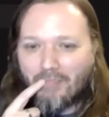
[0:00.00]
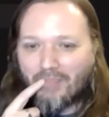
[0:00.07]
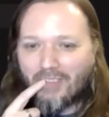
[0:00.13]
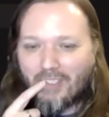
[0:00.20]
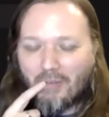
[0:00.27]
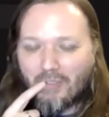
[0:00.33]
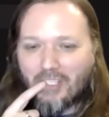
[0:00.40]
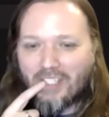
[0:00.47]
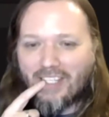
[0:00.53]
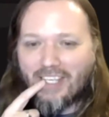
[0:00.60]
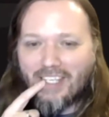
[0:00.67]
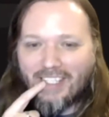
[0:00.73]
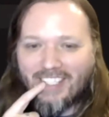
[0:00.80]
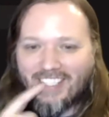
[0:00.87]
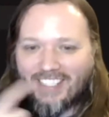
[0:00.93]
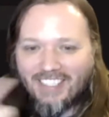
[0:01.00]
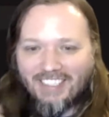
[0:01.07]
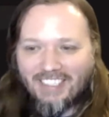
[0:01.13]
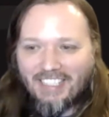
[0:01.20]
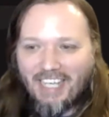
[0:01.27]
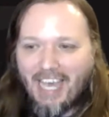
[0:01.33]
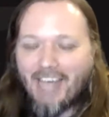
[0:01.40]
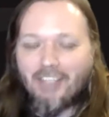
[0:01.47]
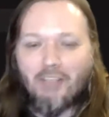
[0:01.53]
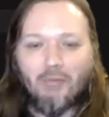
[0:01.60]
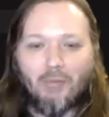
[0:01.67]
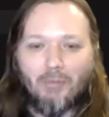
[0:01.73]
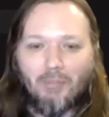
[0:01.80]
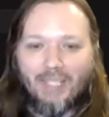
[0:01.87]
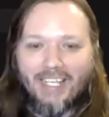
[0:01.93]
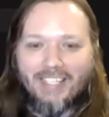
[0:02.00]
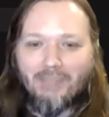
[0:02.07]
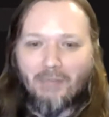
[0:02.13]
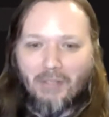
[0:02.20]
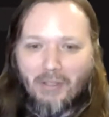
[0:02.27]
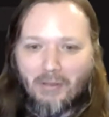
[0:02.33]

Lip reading: which is like, how do you replace one of